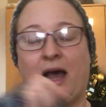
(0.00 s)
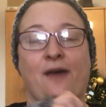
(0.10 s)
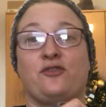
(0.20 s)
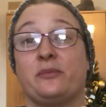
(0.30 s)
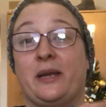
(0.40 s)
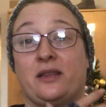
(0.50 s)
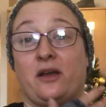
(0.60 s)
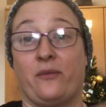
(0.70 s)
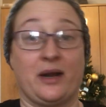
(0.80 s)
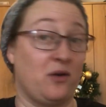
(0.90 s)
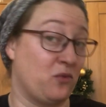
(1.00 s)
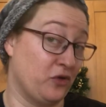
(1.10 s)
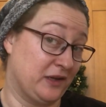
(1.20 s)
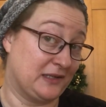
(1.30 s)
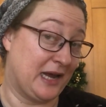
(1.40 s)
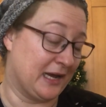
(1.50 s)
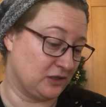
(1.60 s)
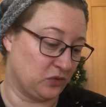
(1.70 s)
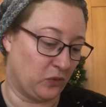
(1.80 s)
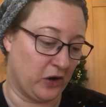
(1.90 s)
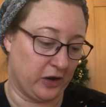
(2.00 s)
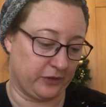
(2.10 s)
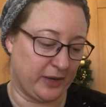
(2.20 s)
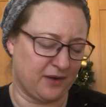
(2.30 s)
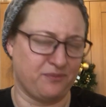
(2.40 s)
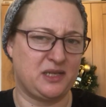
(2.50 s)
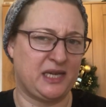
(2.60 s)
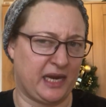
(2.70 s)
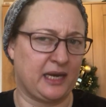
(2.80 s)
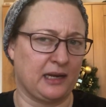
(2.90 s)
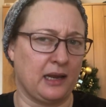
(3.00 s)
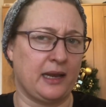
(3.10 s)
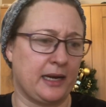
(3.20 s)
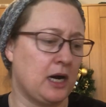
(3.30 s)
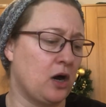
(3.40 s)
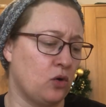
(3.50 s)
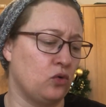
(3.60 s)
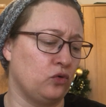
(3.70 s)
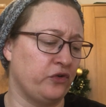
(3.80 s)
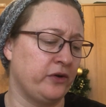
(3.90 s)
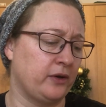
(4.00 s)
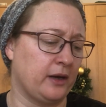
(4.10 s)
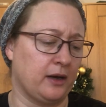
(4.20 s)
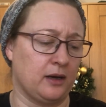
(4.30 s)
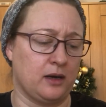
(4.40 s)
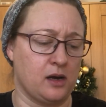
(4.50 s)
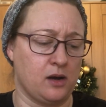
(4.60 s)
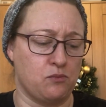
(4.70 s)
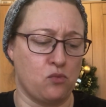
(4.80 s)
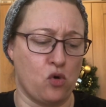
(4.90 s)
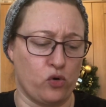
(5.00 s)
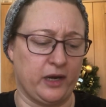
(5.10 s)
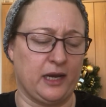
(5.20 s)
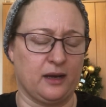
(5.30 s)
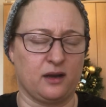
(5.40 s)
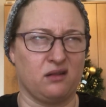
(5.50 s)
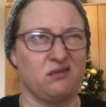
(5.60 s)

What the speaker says: I have to admit though, when I wore this hat to work, we had a particularly cold morning.